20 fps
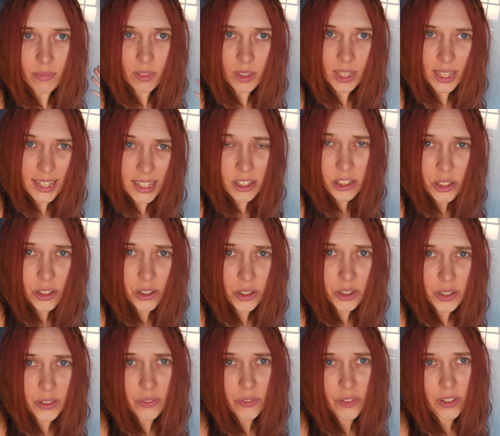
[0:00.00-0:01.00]
is
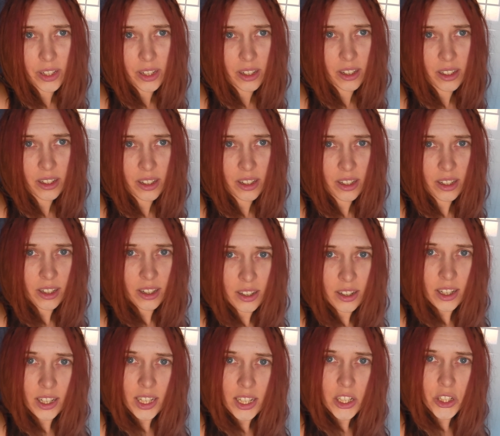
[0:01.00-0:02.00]
good for
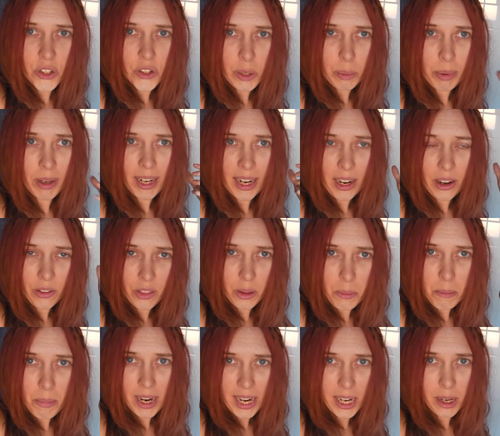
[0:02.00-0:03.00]
stripping out the
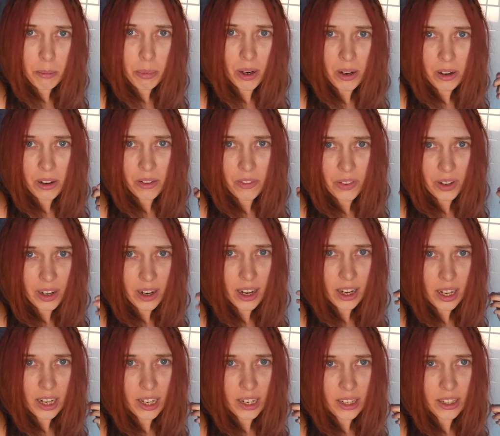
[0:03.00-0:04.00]
main part of the
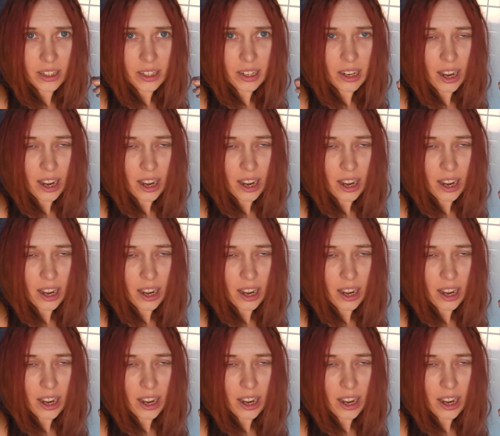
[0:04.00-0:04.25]
colour,